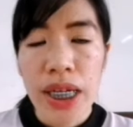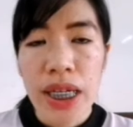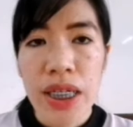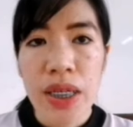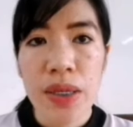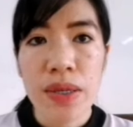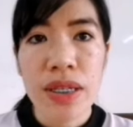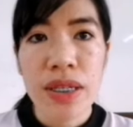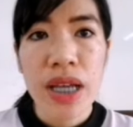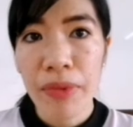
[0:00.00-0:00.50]

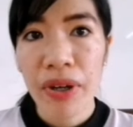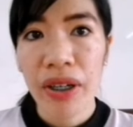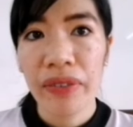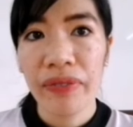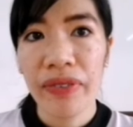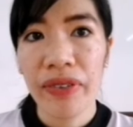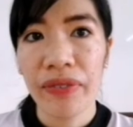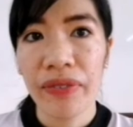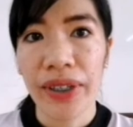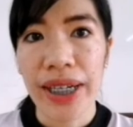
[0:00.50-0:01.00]
So some
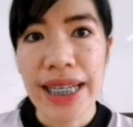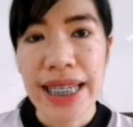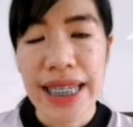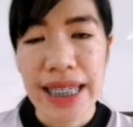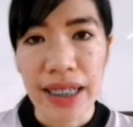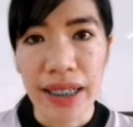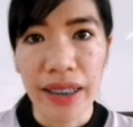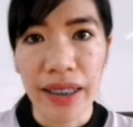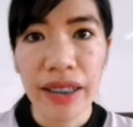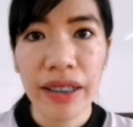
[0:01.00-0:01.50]

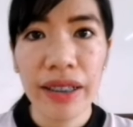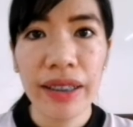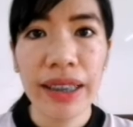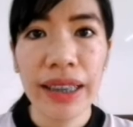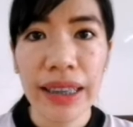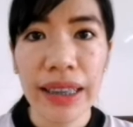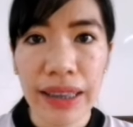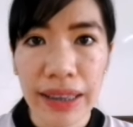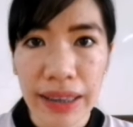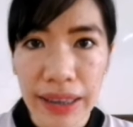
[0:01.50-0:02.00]
herbivores are
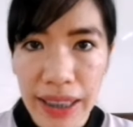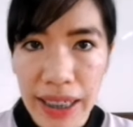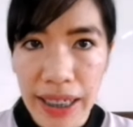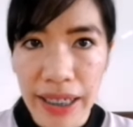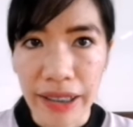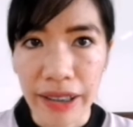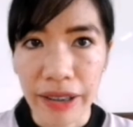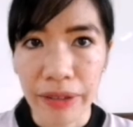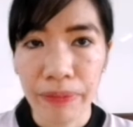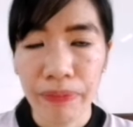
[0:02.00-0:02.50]

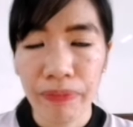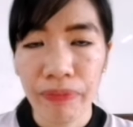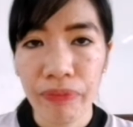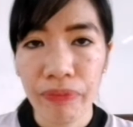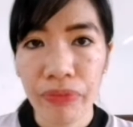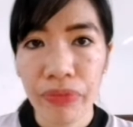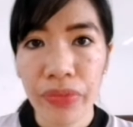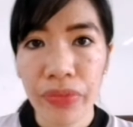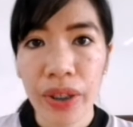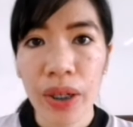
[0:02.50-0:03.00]
deer,
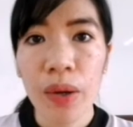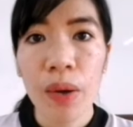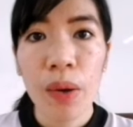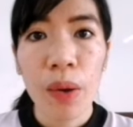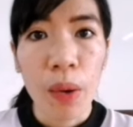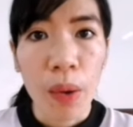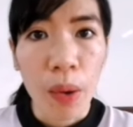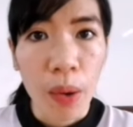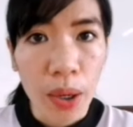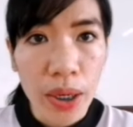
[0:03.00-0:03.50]

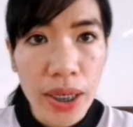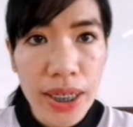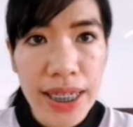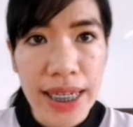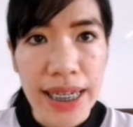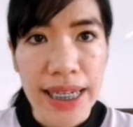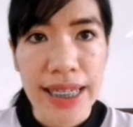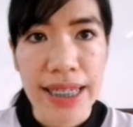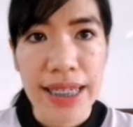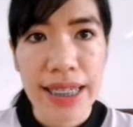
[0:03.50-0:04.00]

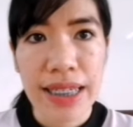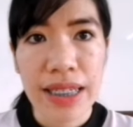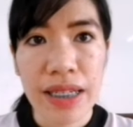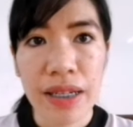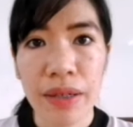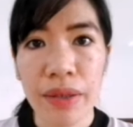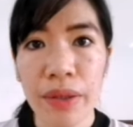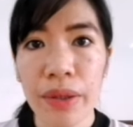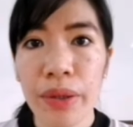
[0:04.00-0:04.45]
horses,